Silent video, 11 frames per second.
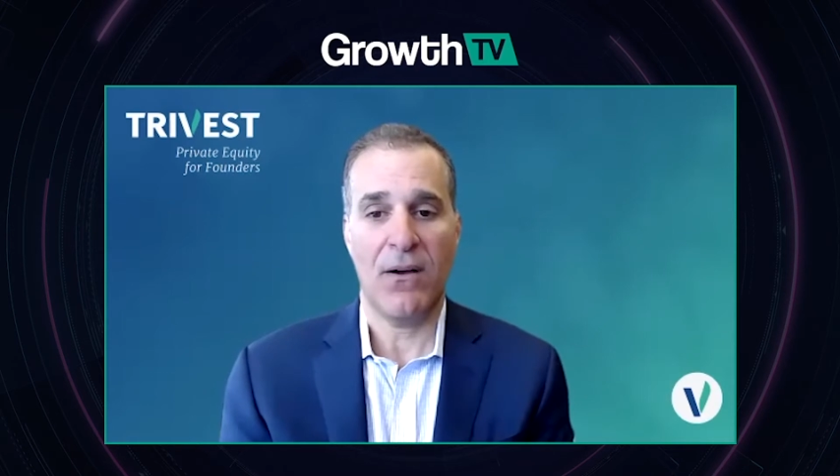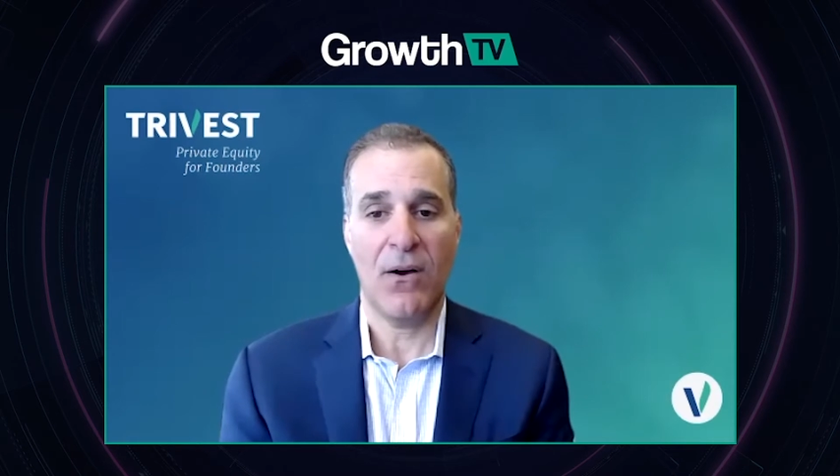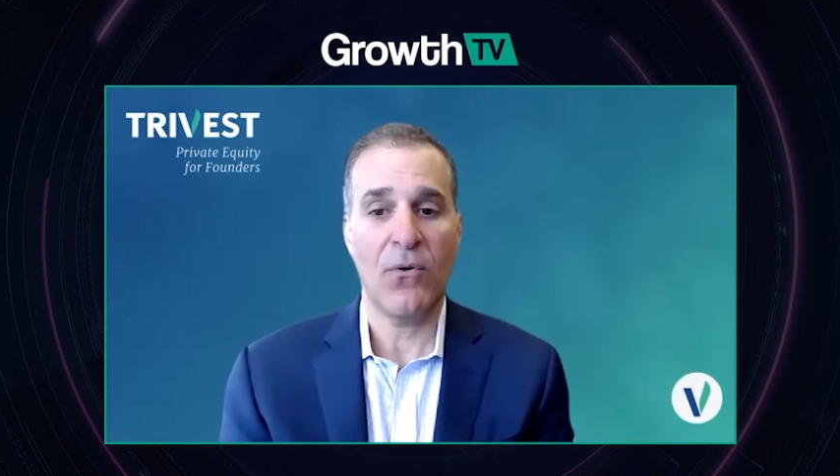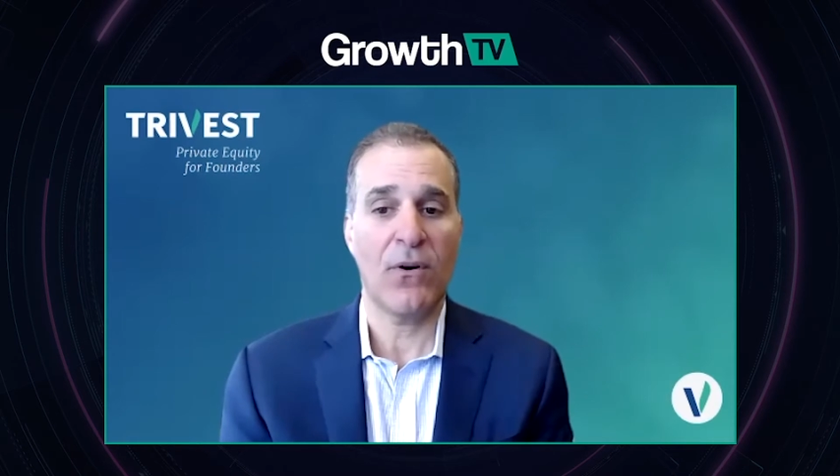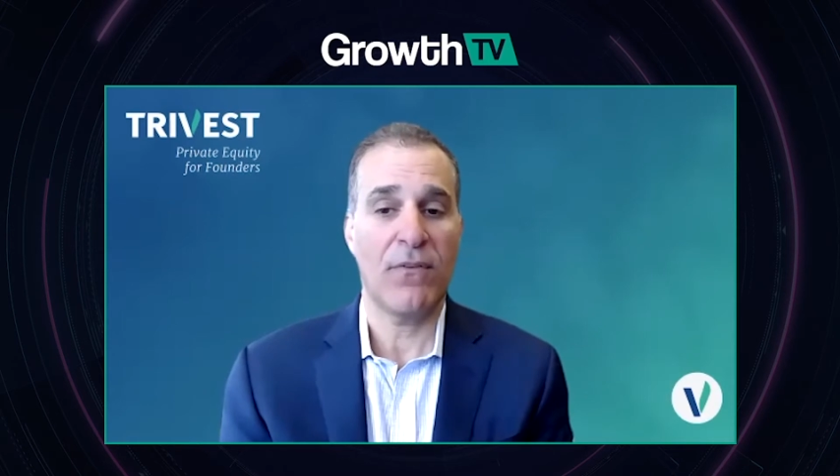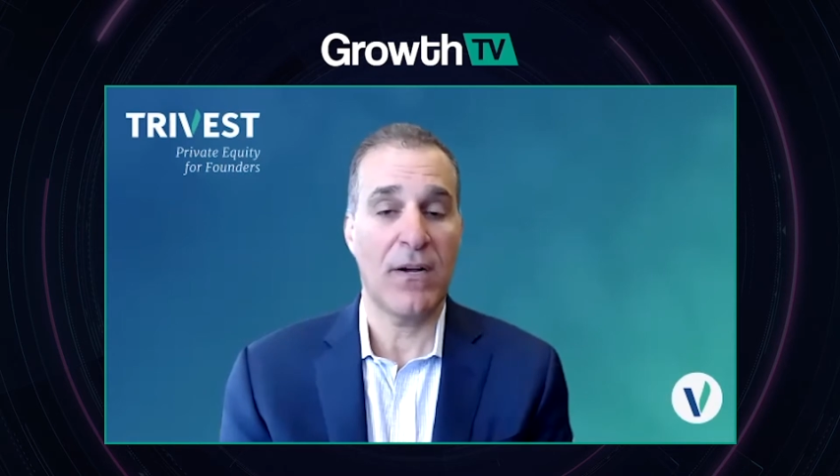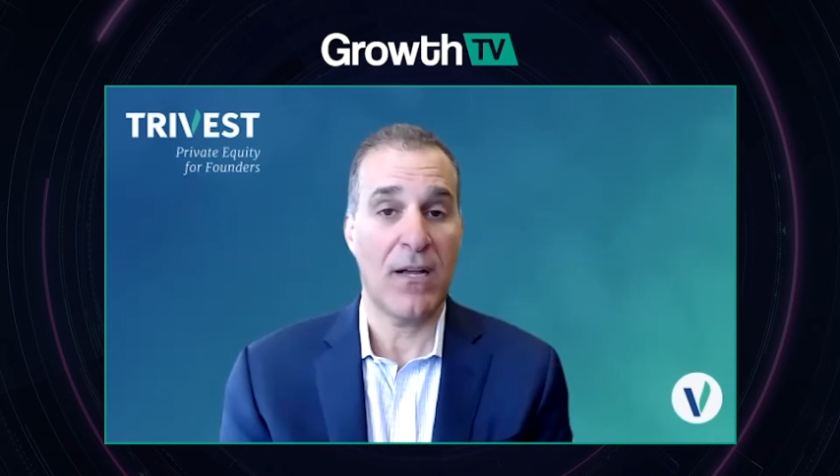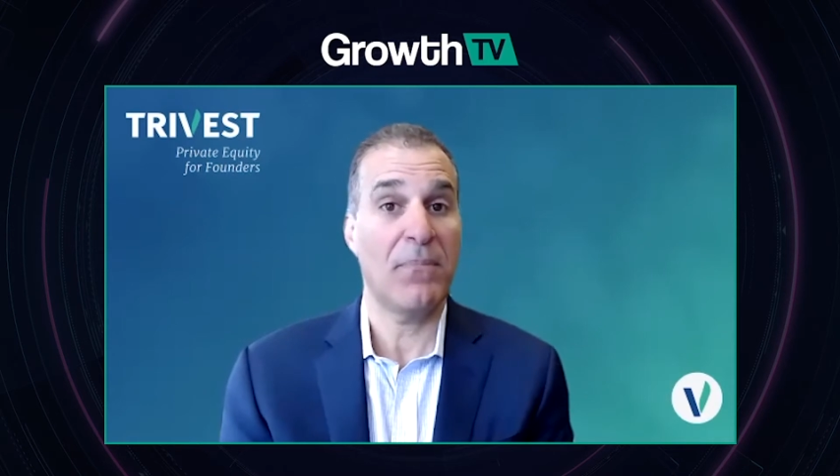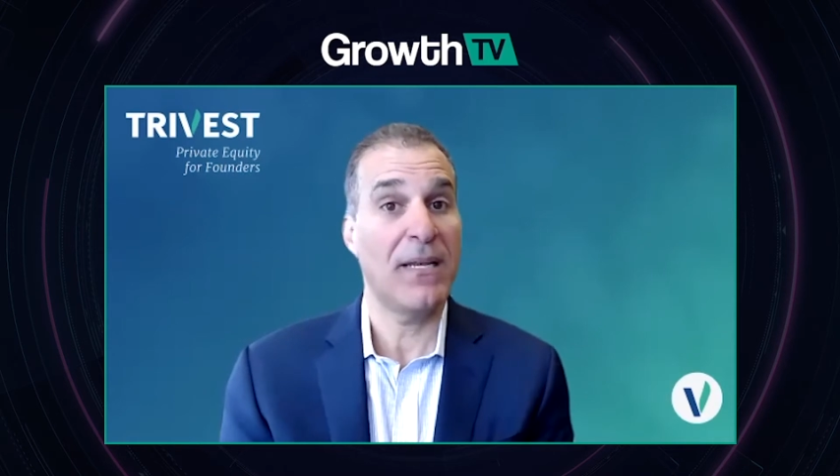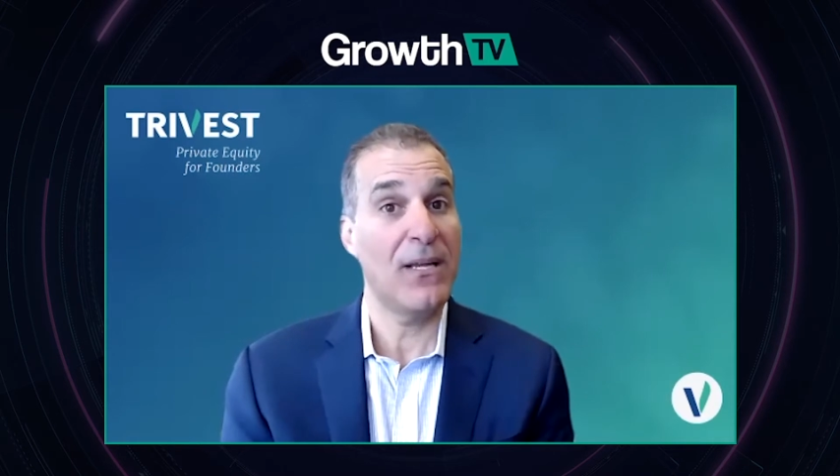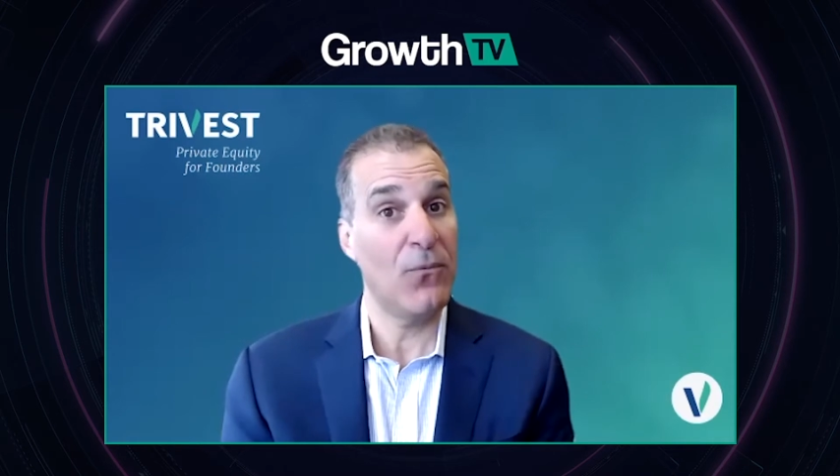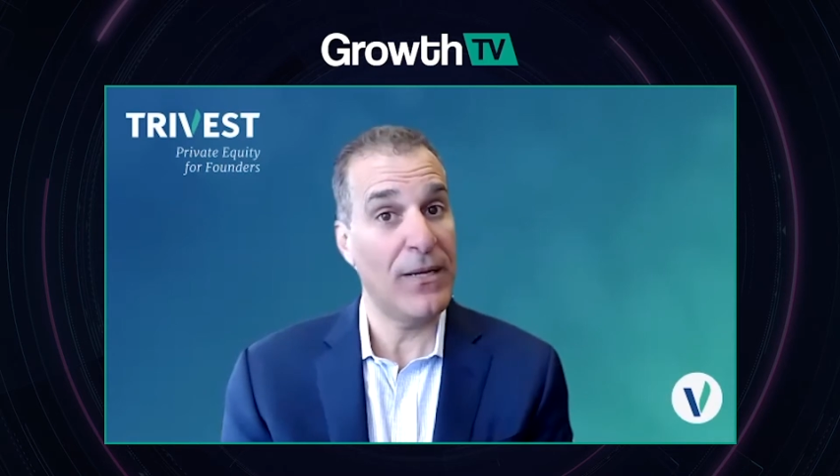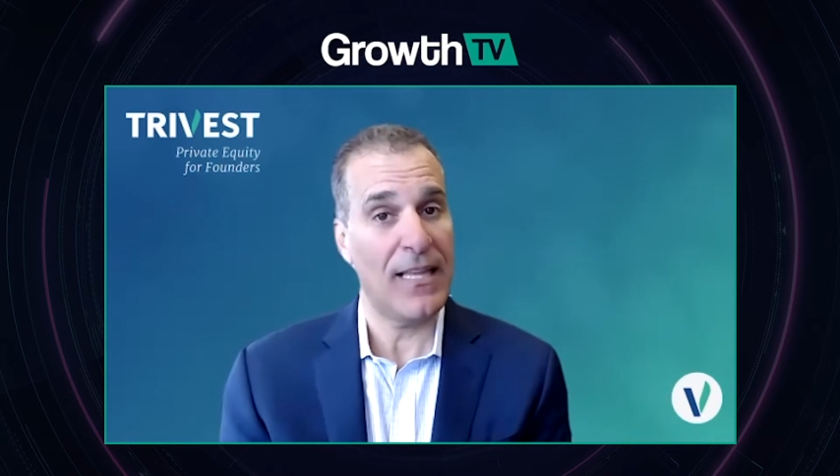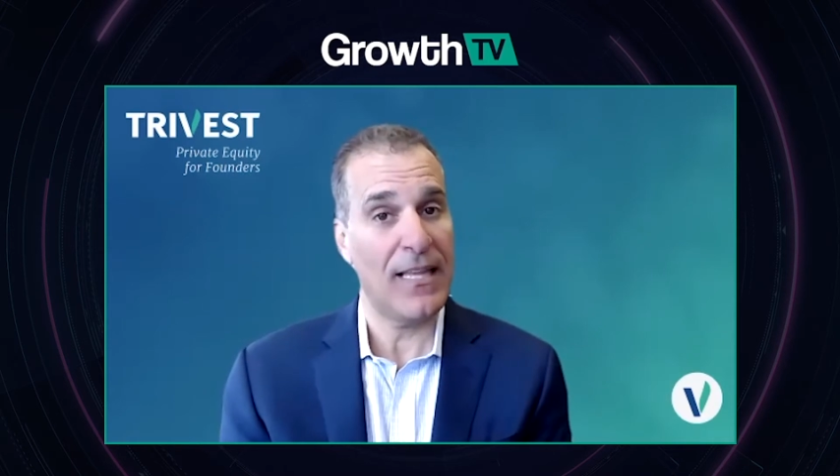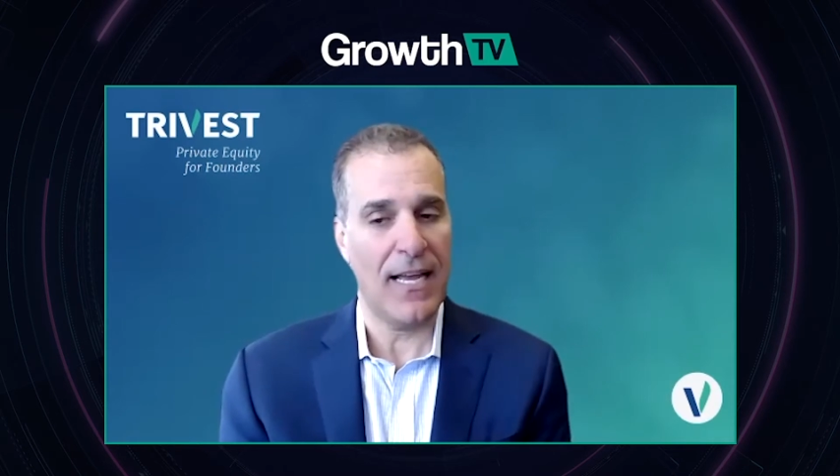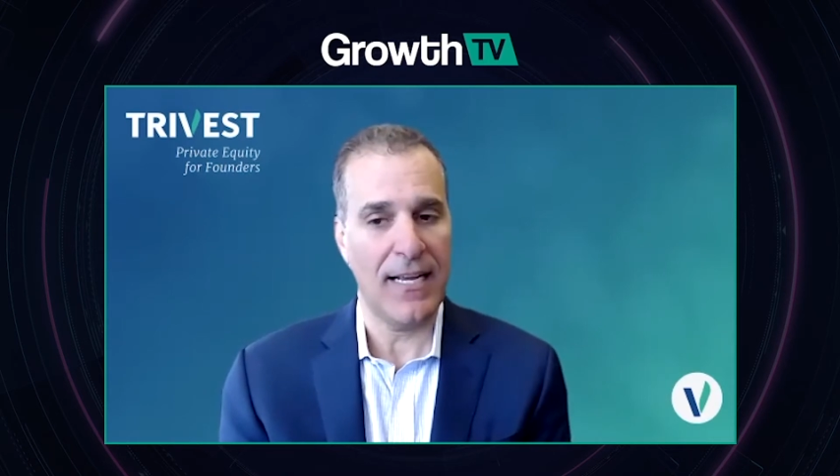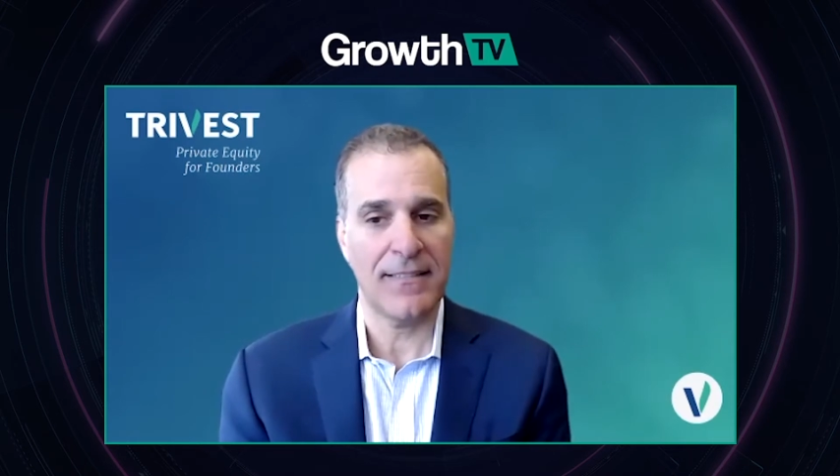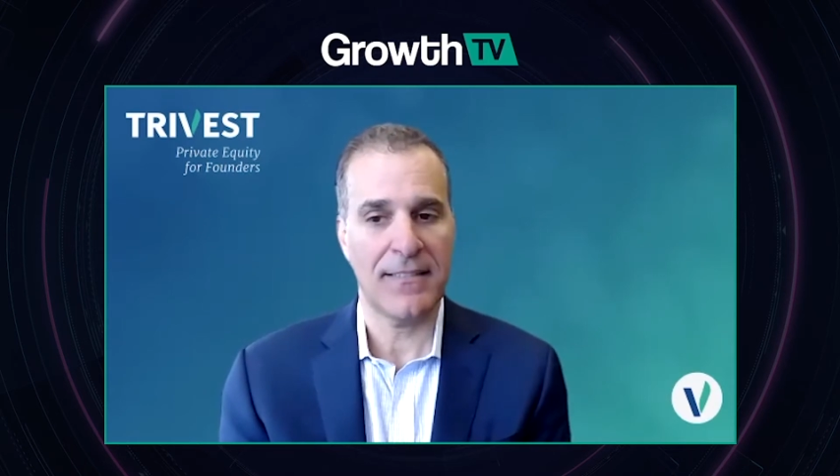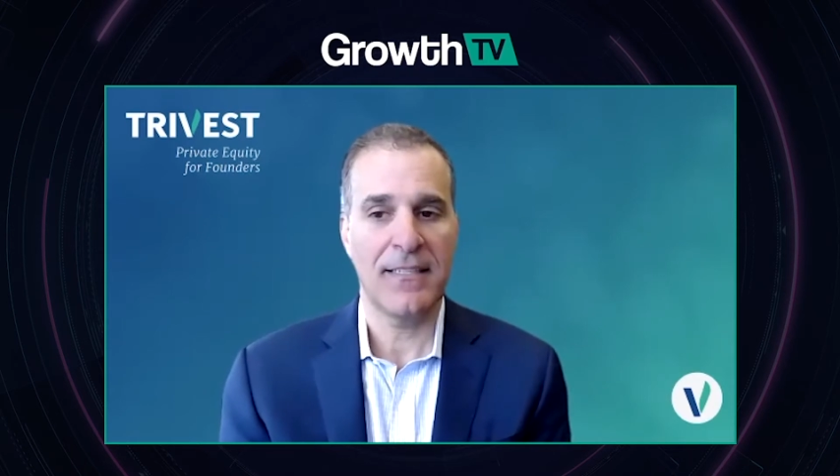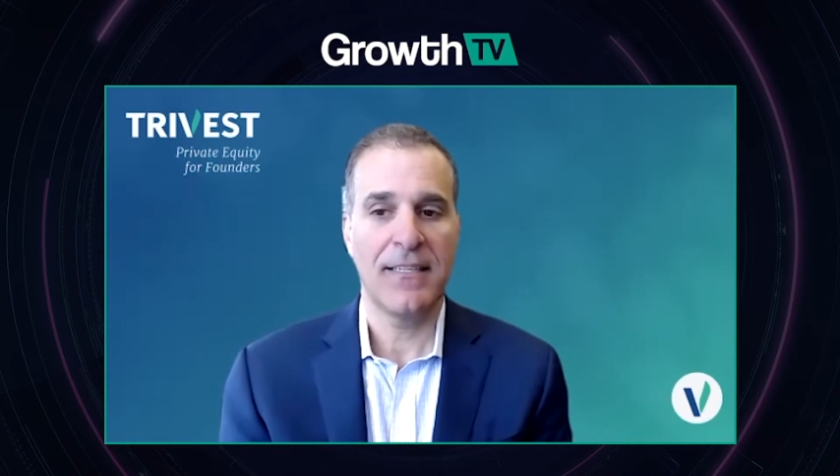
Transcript: owner of a company we liked,